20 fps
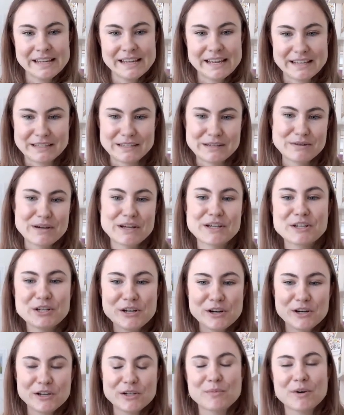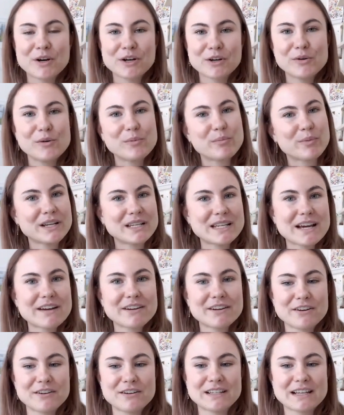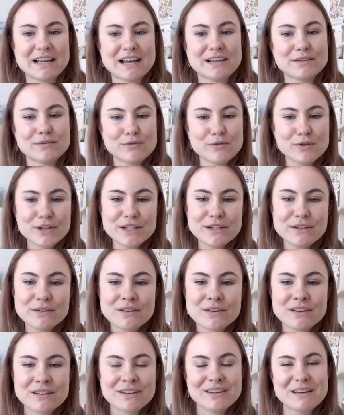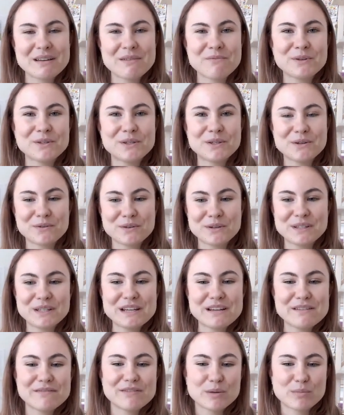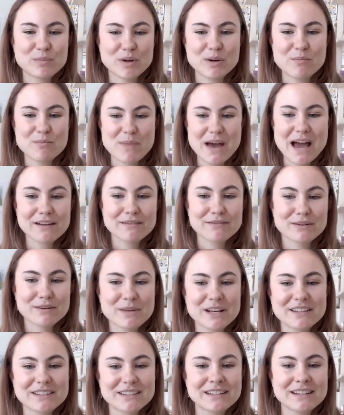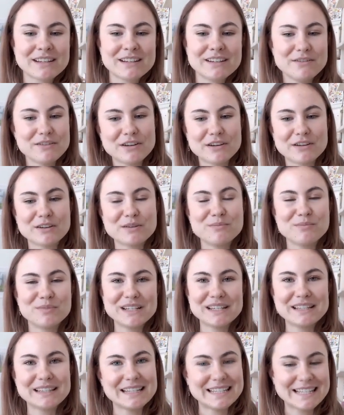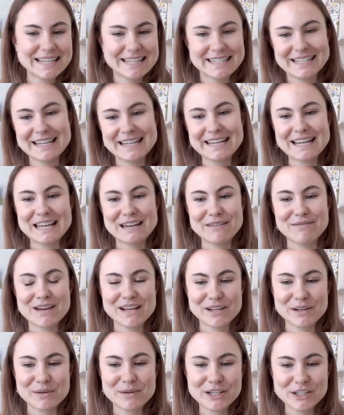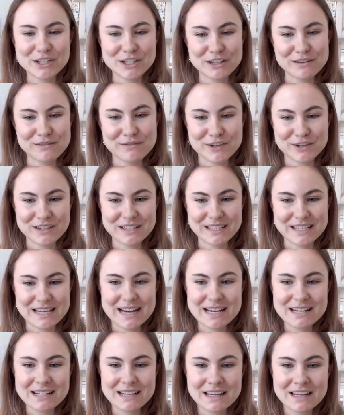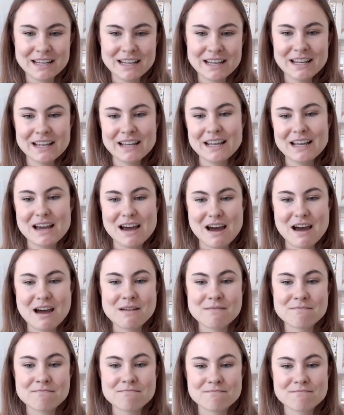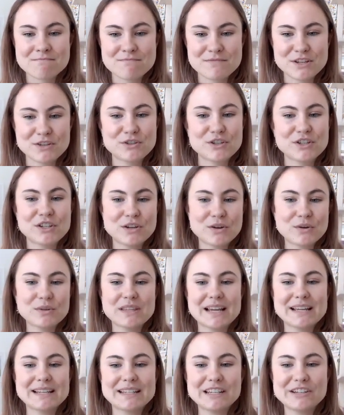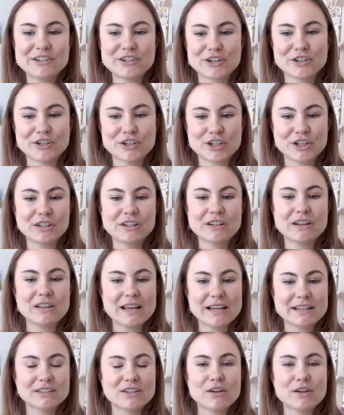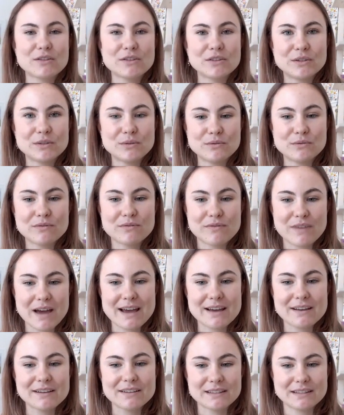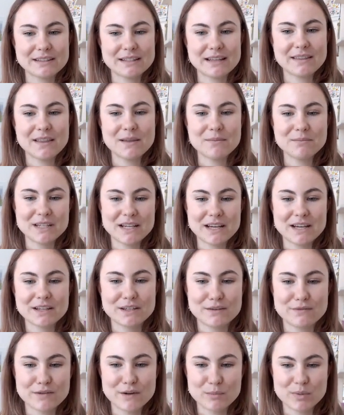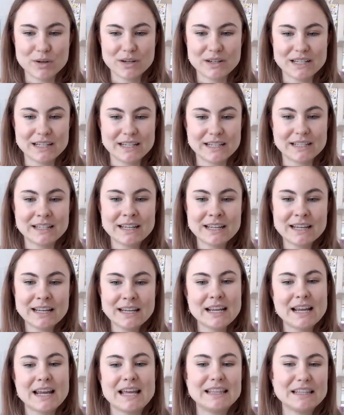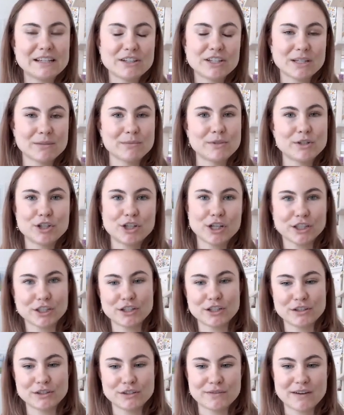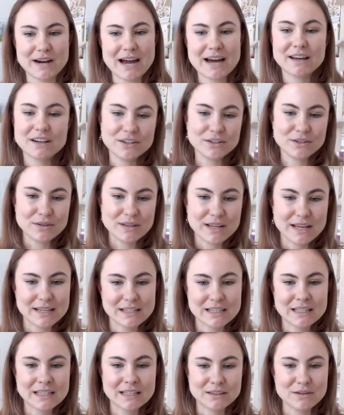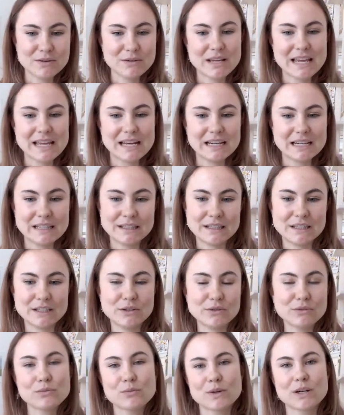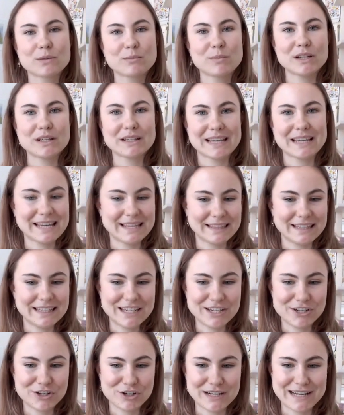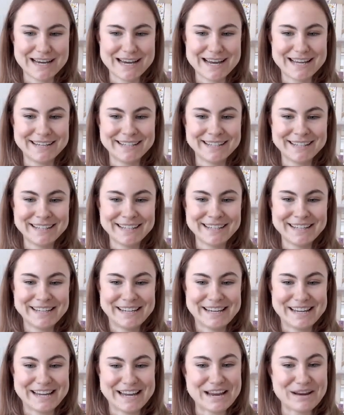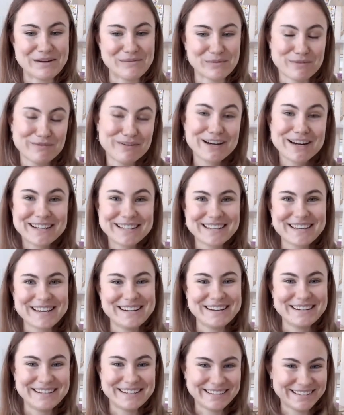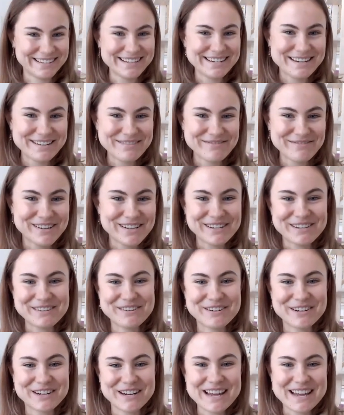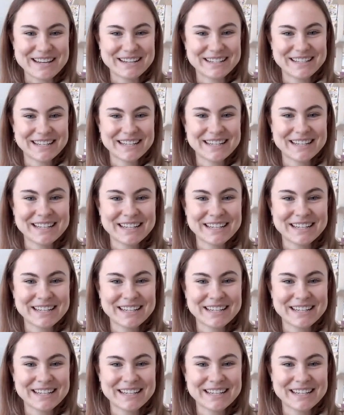And so Engineering Tomorrow will print out your designs for you. And once you receive your print back from us, you can complete the testing and evaluation of your design. So just note that teachers should collect all the student files and send them to us for printing. And there's some instructions for how to do this located in the student workbook and the teacher guide. And we're very excited to see what you create.